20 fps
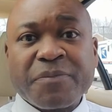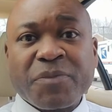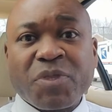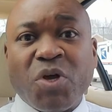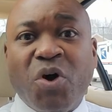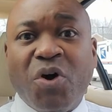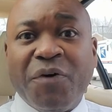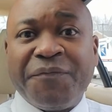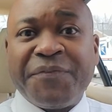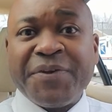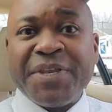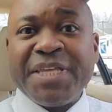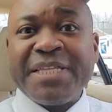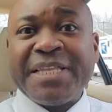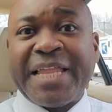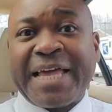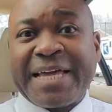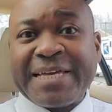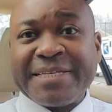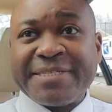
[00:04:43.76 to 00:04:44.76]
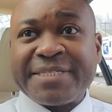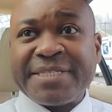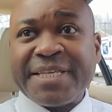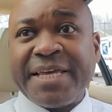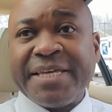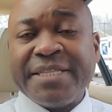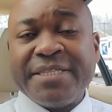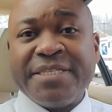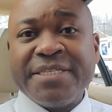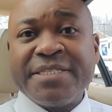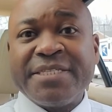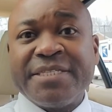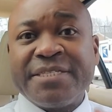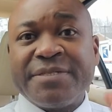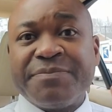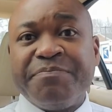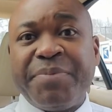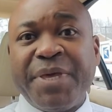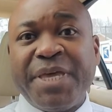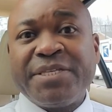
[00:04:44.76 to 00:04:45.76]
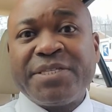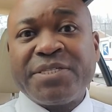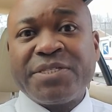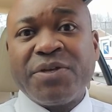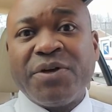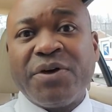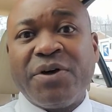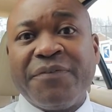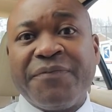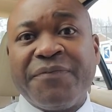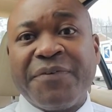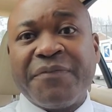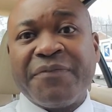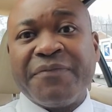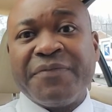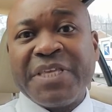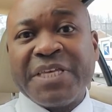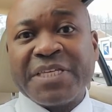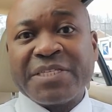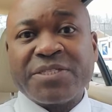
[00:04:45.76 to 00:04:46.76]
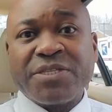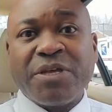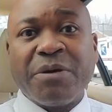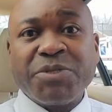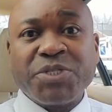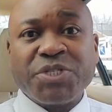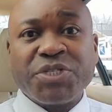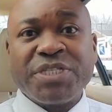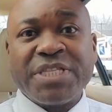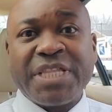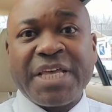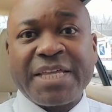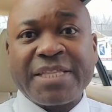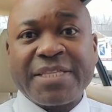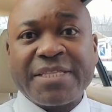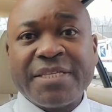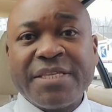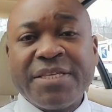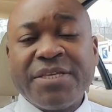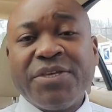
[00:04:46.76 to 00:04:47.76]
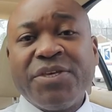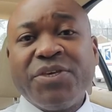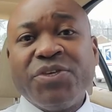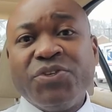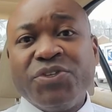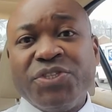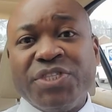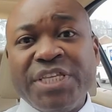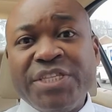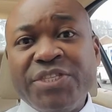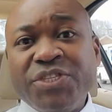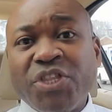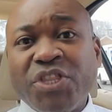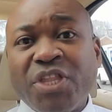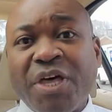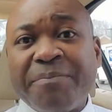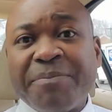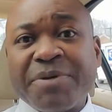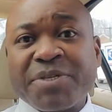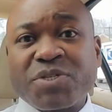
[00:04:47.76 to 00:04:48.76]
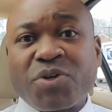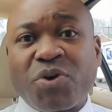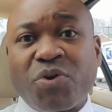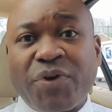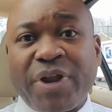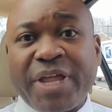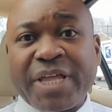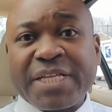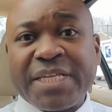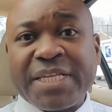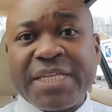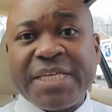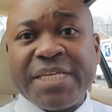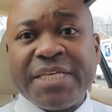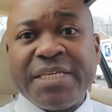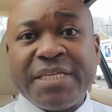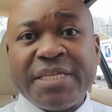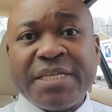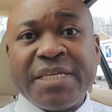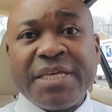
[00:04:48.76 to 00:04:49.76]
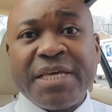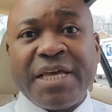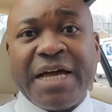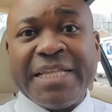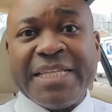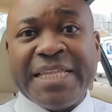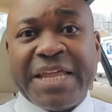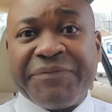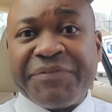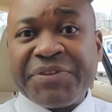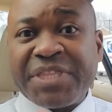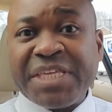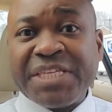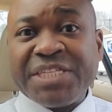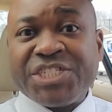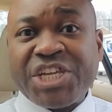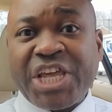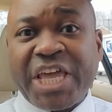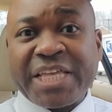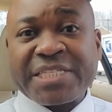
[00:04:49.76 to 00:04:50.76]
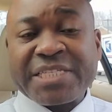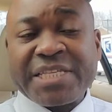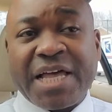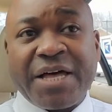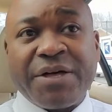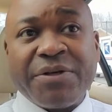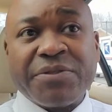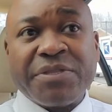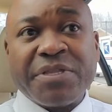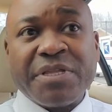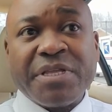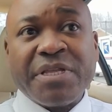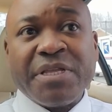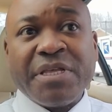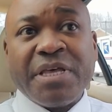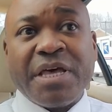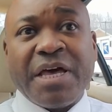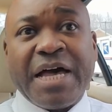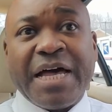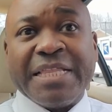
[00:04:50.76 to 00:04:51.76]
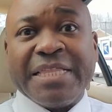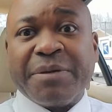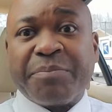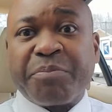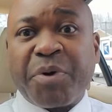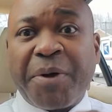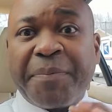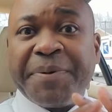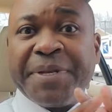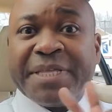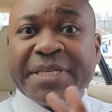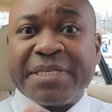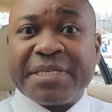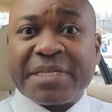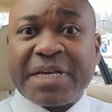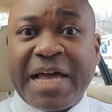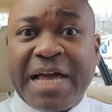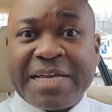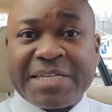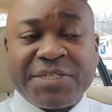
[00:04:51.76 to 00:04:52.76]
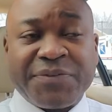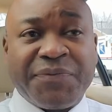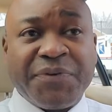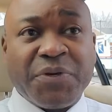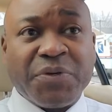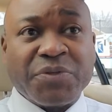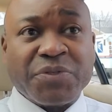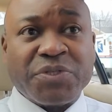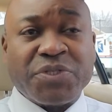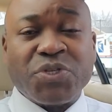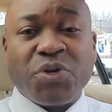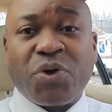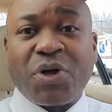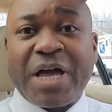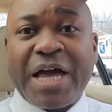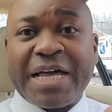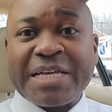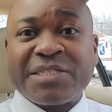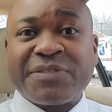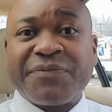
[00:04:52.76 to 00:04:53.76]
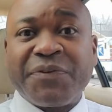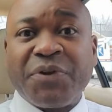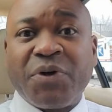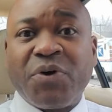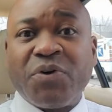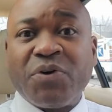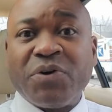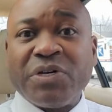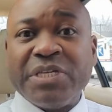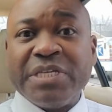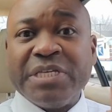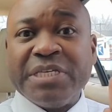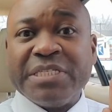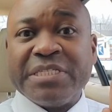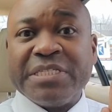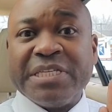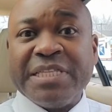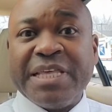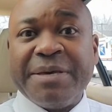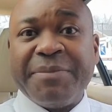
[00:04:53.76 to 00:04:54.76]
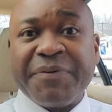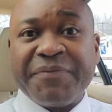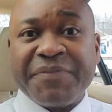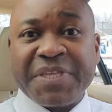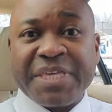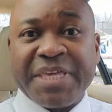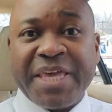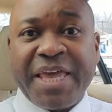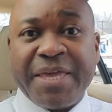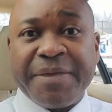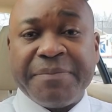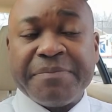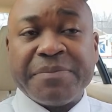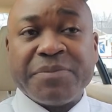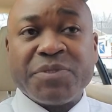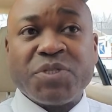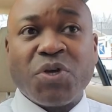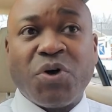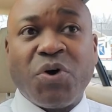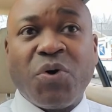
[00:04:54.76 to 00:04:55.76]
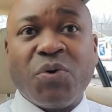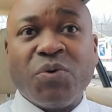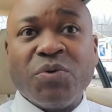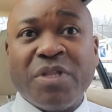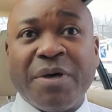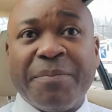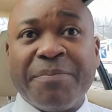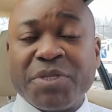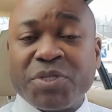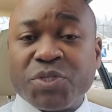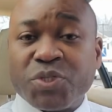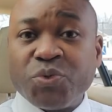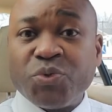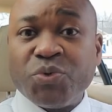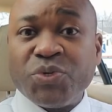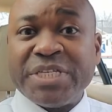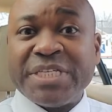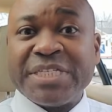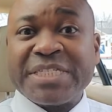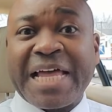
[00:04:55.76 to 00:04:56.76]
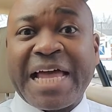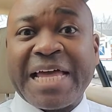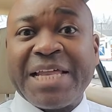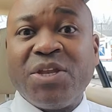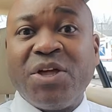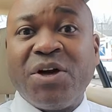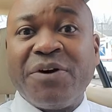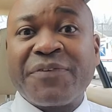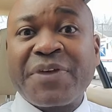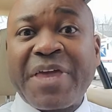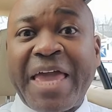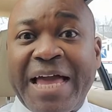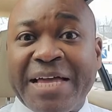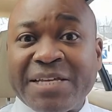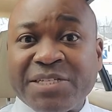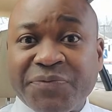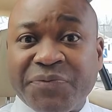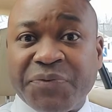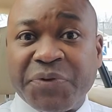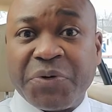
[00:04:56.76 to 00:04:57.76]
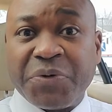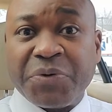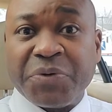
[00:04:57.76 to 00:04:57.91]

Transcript: hopefully, like I said, this is based off of the assumption that you did your numbers correctly and everything checks out, and the property cash flow. So cash flow is the name of the game. So number two is I love cash flow.